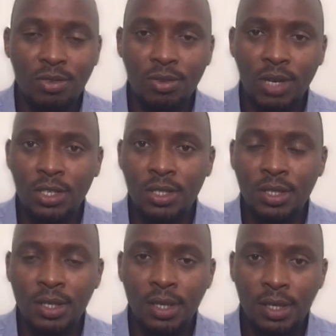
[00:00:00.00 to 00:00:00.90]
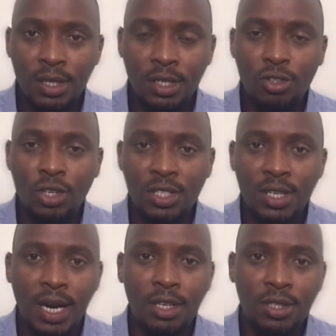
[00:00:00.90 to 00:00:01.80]
What interests
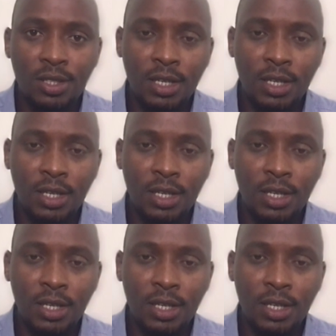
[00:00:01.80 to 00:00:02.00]
us